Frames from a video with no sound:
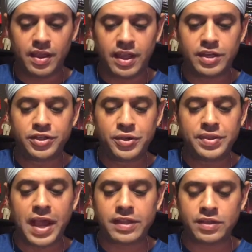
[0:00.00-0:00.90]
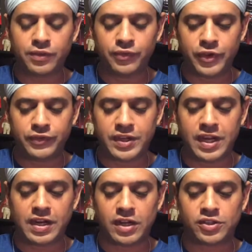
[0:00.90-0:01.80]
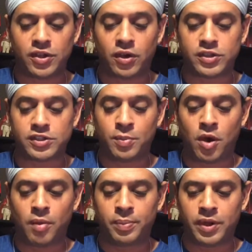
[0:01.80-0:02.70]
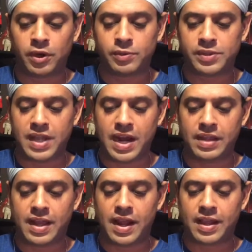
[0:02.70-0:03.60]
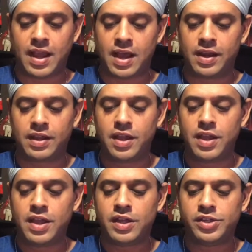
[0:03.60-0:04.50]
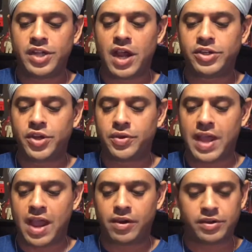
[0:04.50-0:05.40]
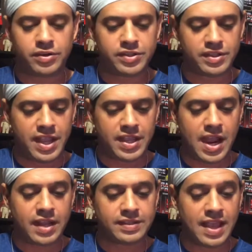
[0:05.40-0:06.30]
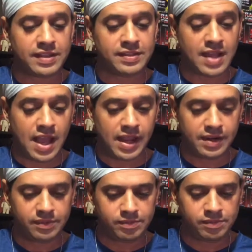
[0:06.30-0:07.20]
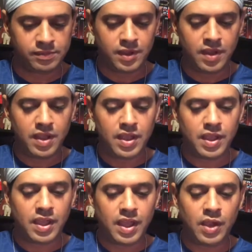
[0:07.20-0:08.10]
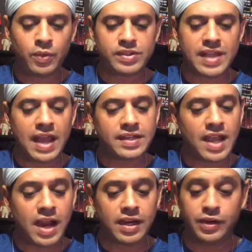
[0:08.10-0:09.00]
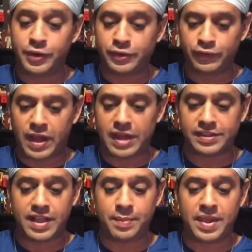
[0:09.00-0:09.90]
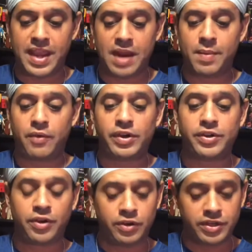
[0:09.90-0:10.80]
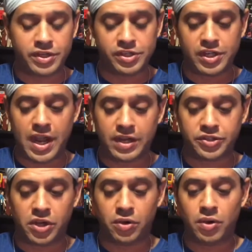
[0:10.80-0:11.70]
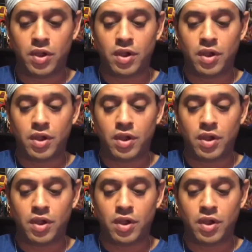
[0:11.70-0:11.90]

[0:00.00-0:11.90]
In 2015, I saw a small blurb stating that iconic G.I. Joe character Snake Eyes has died. It was that tiny newsflash that began my return to G.I. Joe